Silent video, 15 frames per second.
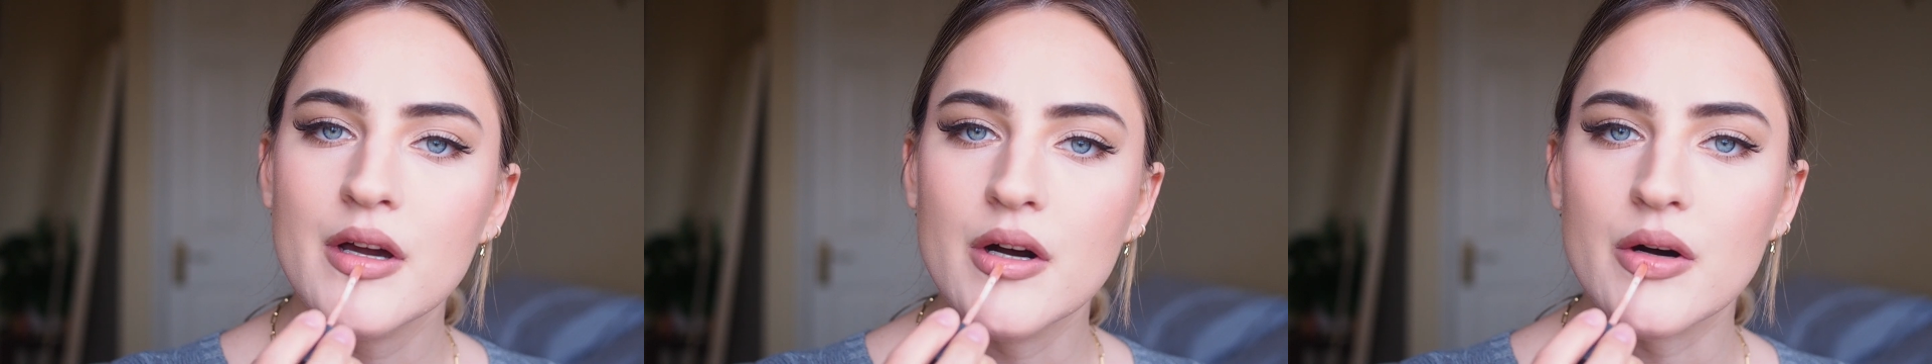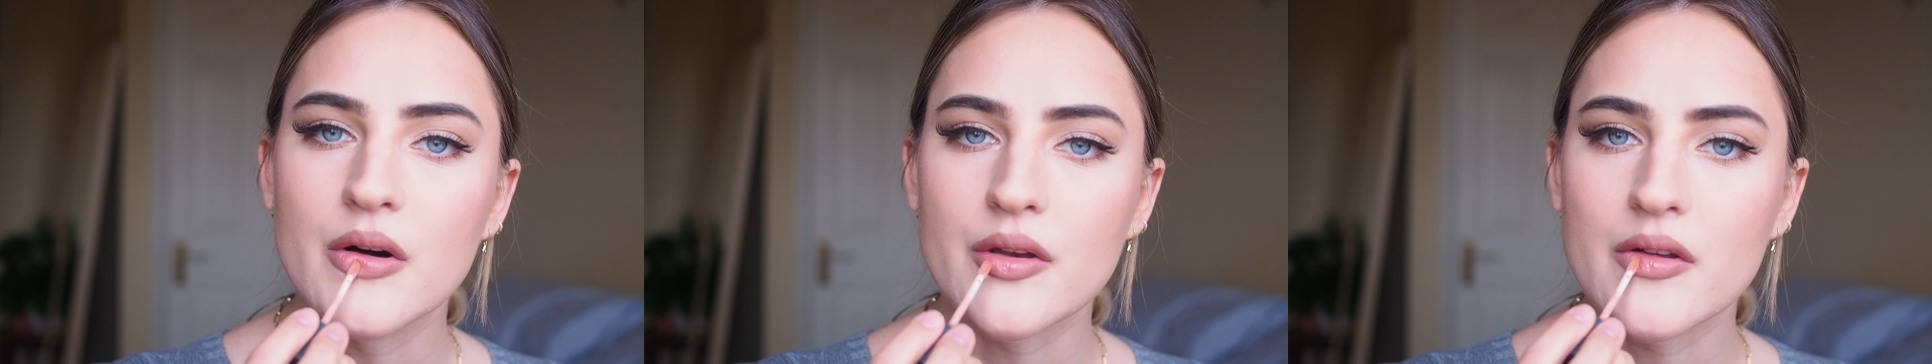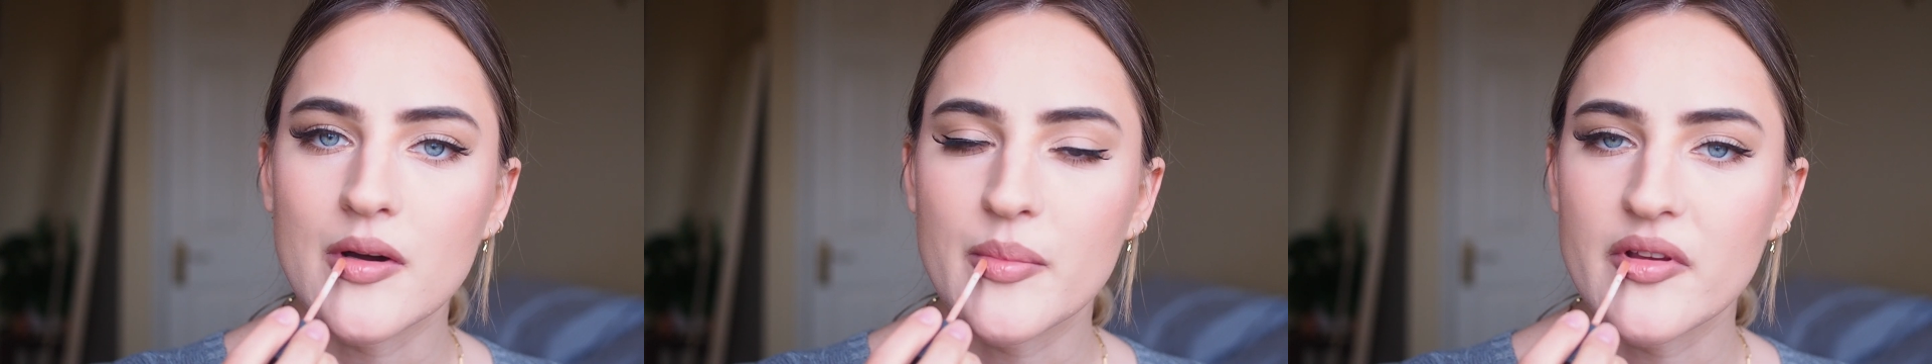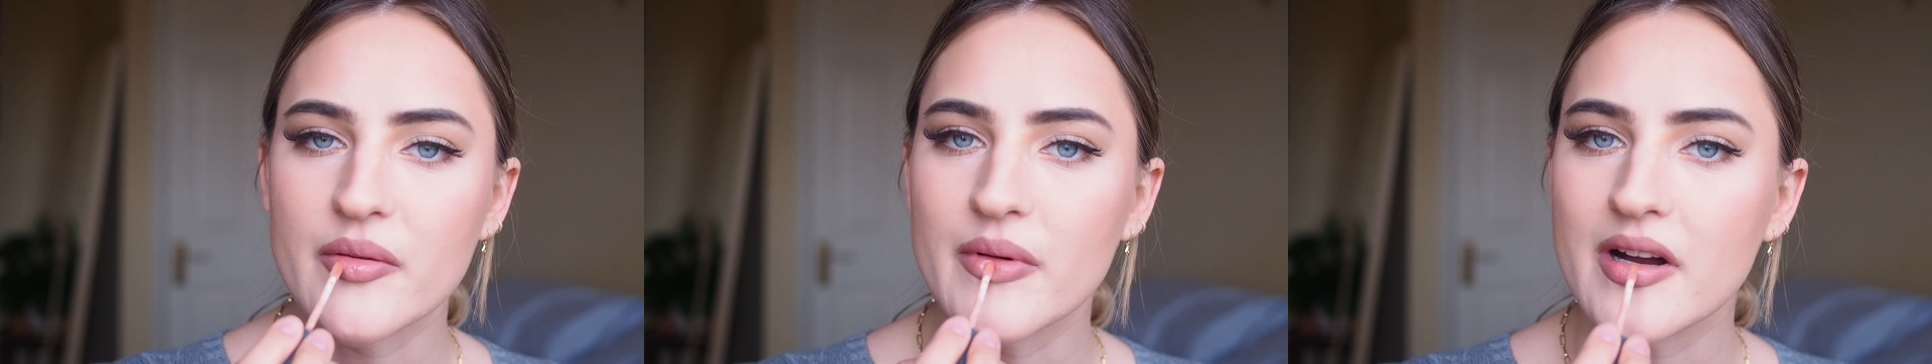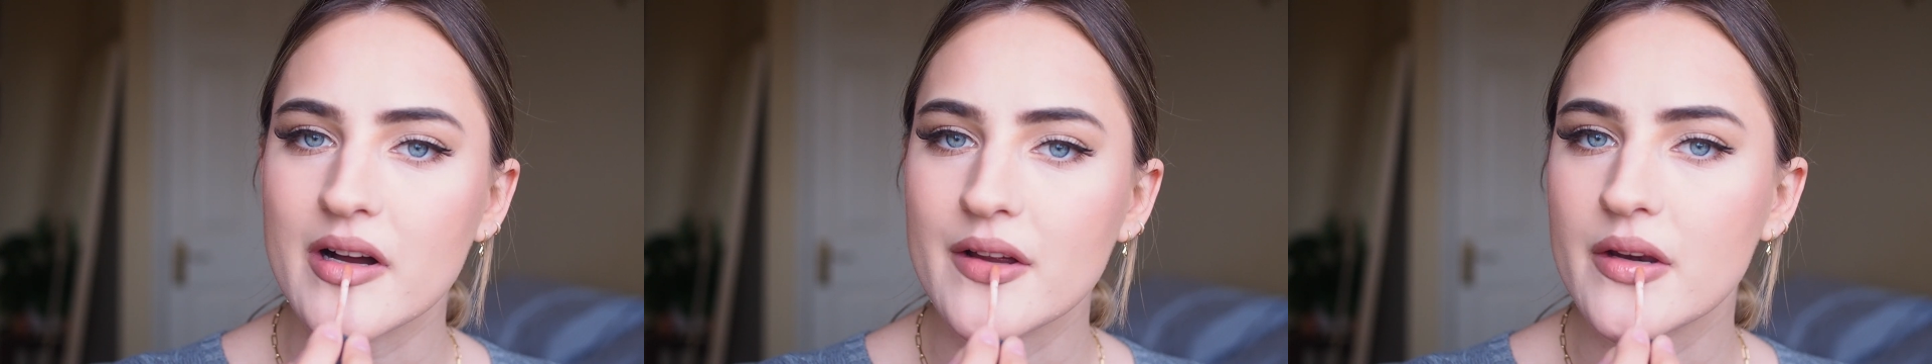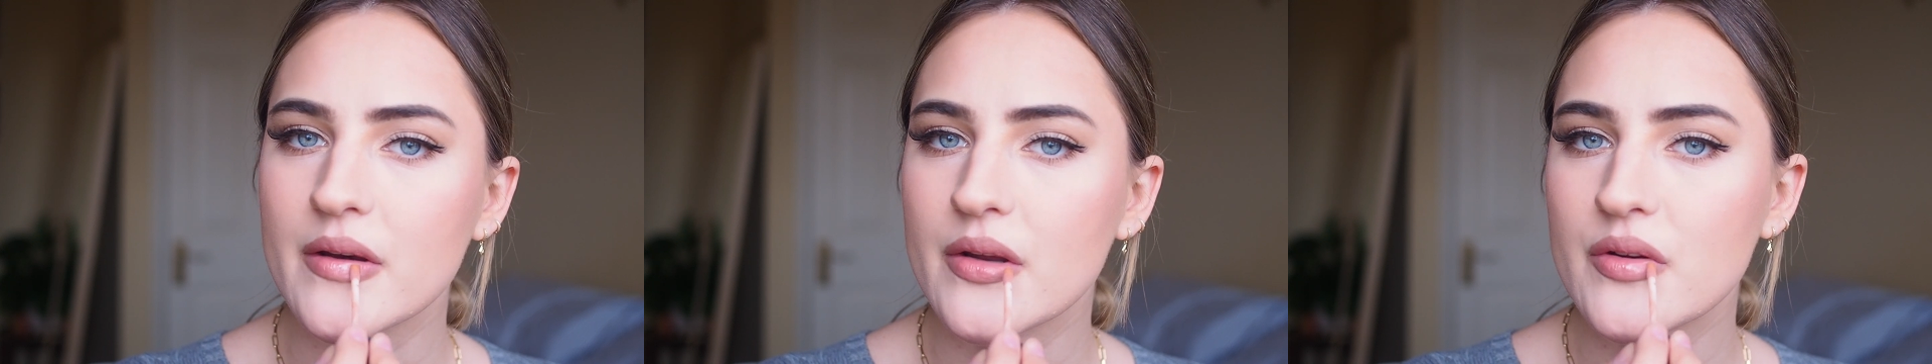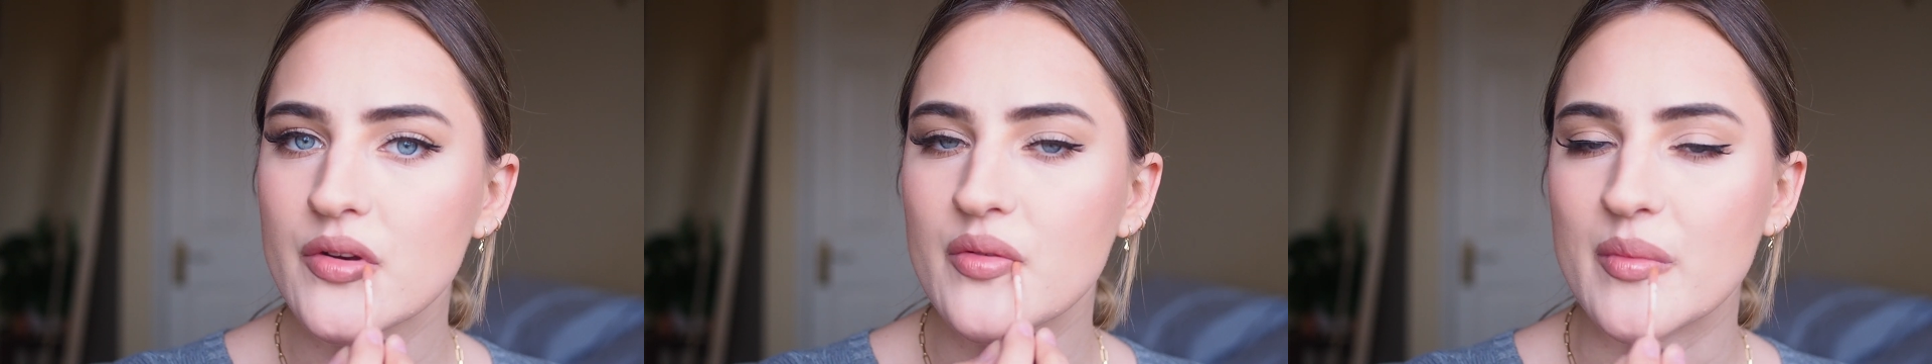on top as well, not too